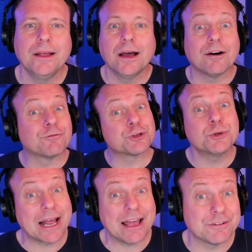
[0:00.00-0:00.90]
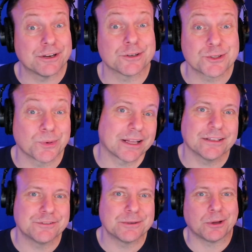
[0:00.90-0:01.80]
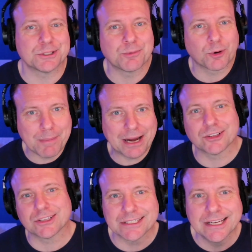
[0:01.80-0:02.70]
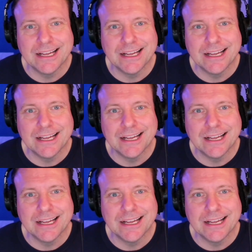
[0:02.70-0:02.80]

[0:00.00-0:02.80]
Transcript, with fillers: Um, for two and a half years, when I lived in Baltimore, Maryland,